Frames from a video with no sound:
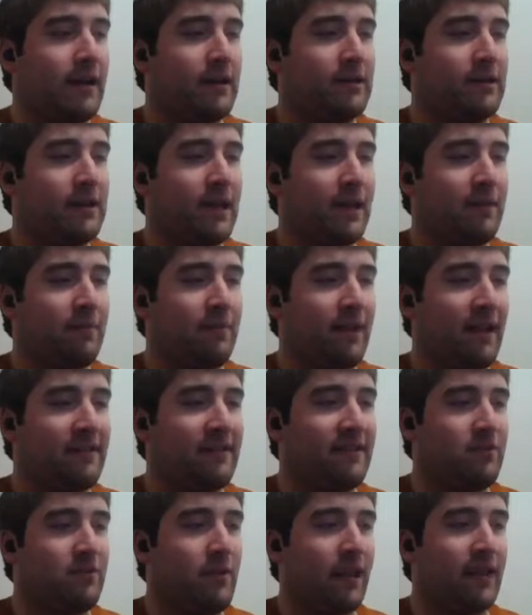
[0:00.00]
collect
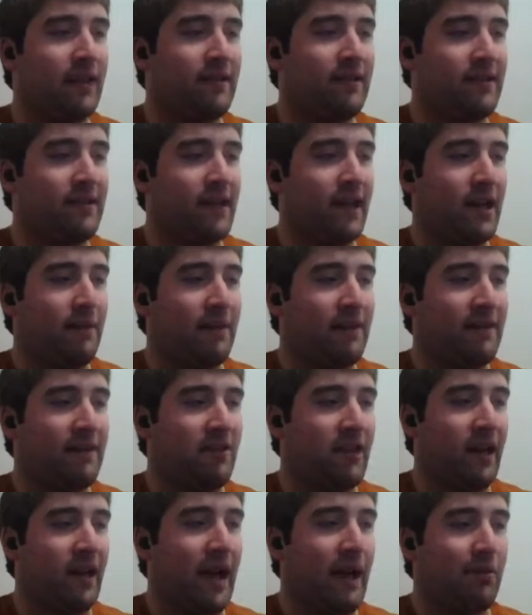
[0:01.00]
blessed relics, settlements
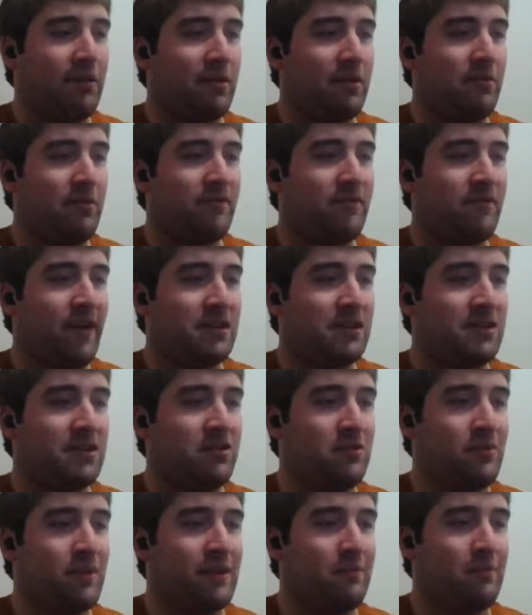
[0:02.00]
are able to provide
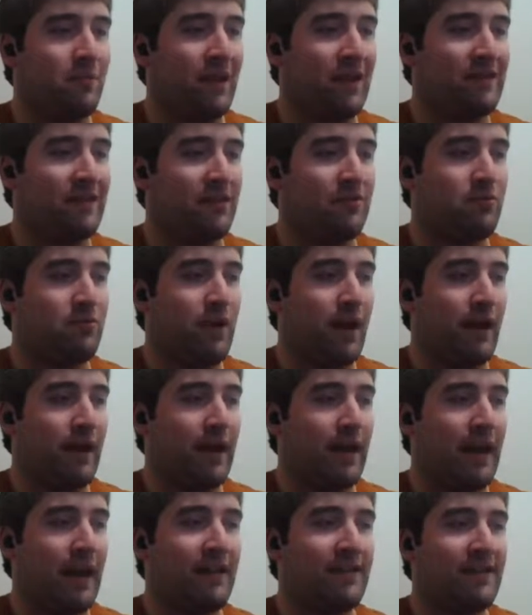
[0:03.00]
you with blessed
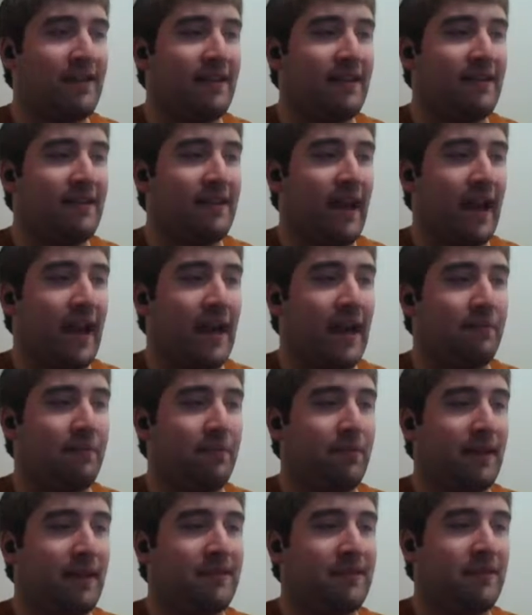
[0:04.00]
essence and
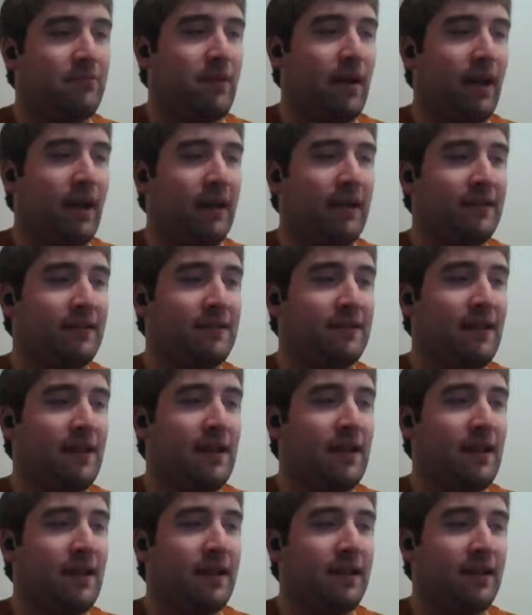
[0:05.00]
blessed relics.
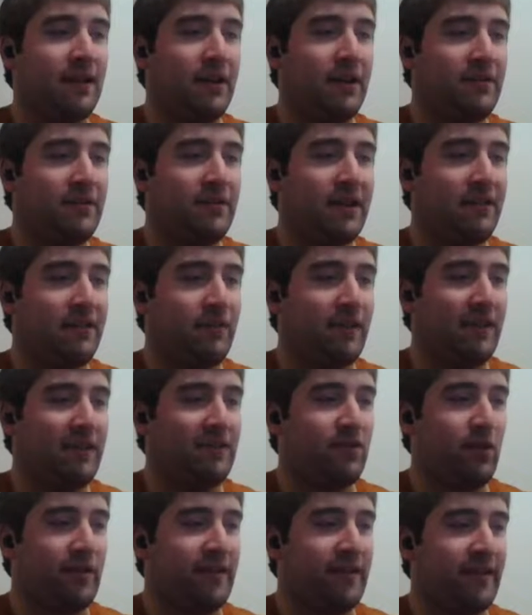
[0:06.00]
Use these
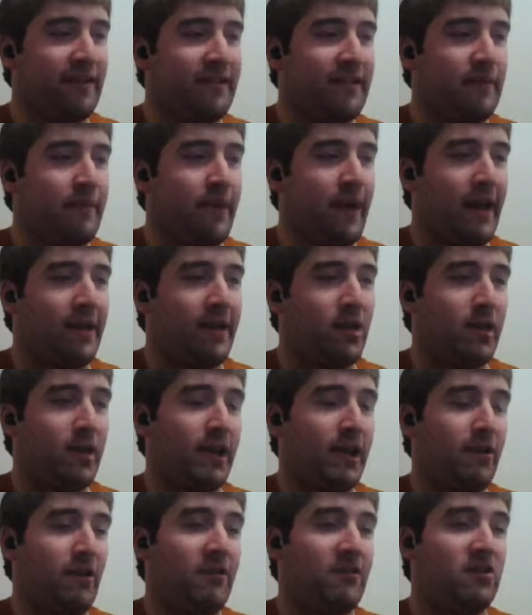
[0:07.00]
resources to make your
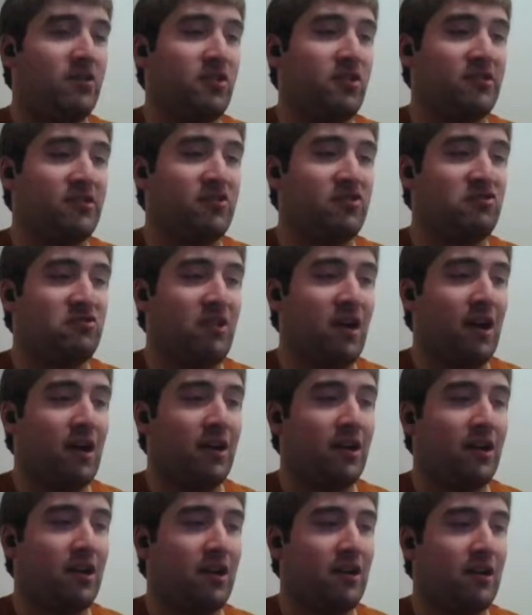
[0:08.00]
heroes grow
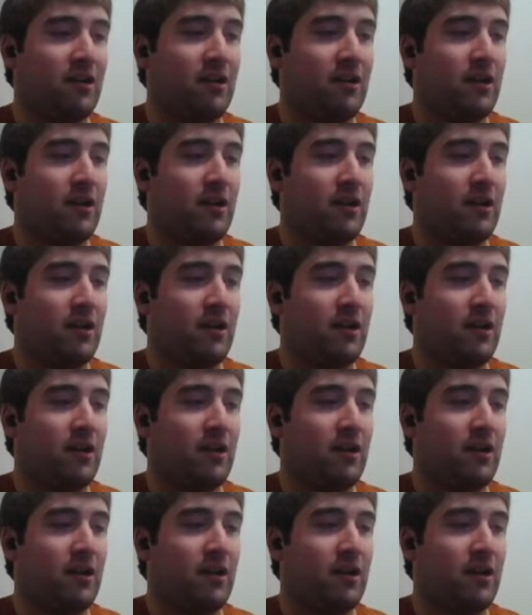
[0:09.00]
stronger.